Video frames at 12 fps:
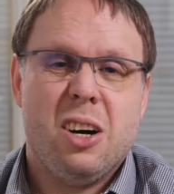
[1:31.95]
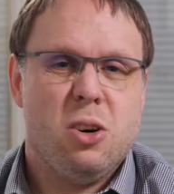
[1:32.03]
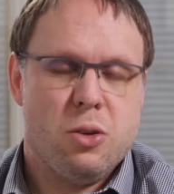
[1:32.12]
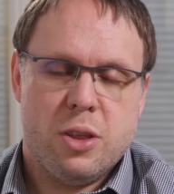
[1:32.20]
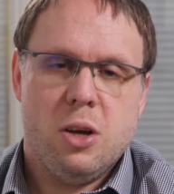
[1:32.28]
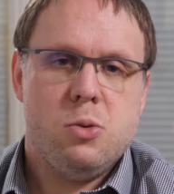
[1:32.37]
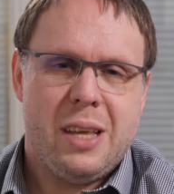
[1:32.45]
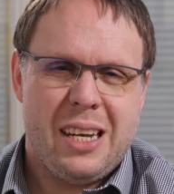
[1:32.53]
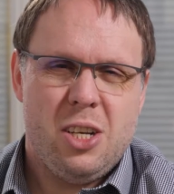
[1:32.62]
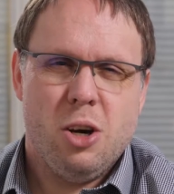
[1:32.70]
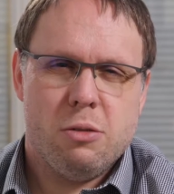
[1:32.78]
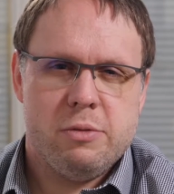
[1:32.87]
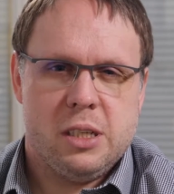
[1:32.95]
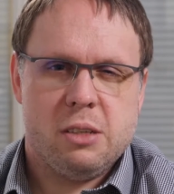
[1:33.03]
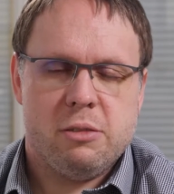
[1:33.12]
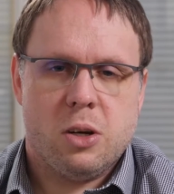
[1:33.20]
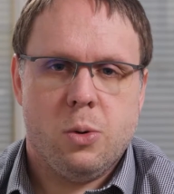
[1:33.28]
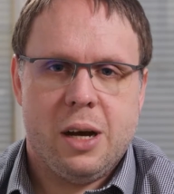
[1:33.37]
although they're not really
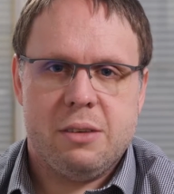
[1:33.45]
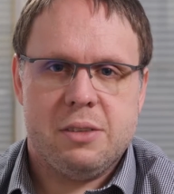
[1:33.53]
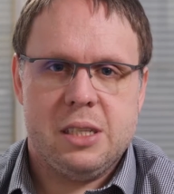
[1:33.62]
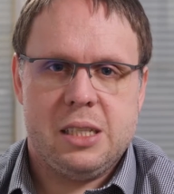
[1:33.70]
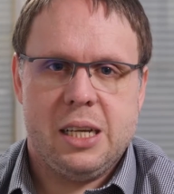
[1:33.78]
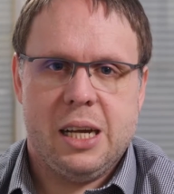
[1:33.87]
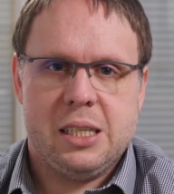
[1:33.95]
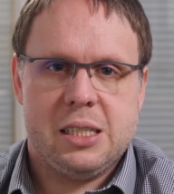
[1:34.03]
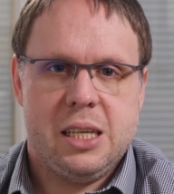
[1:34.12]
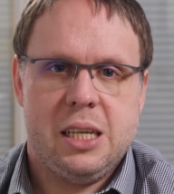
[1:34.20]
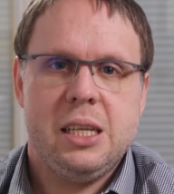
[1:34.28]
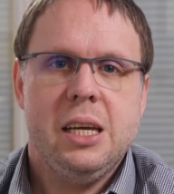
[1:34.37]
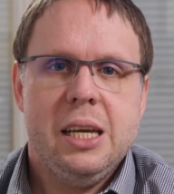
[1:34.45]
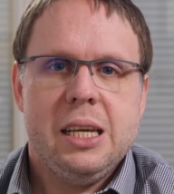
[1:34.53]
required for the DIT,